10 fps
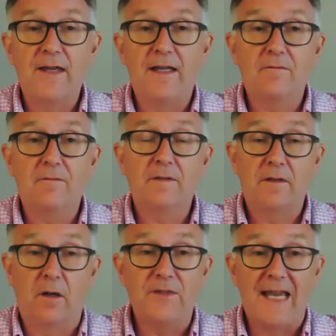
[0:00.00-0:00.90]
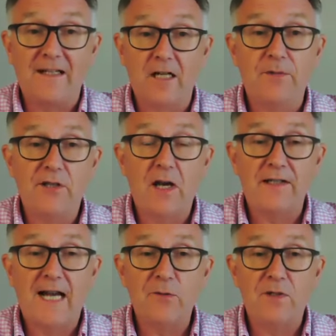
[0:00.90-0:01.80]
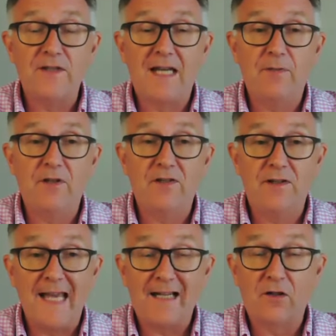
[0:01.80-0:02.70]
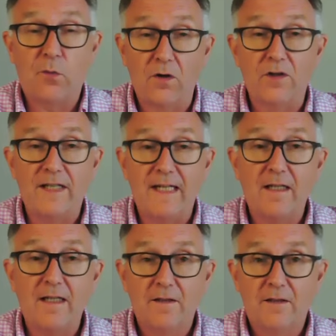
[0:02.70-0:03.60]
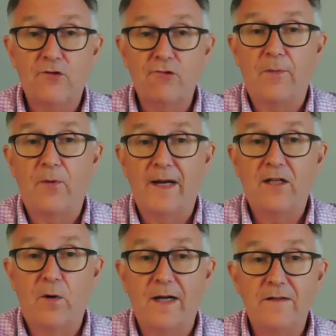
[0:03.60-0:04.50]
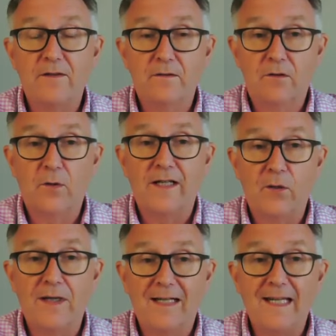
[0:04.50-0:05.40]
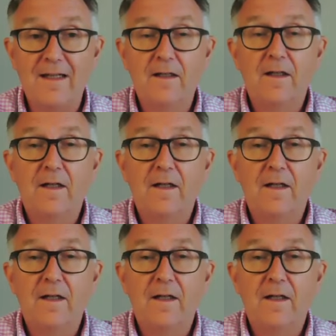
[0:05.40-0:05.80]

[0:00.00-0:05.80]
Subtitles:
then obviously egg numbers are going down, as we said, but the egg quality does drop away quite quickly.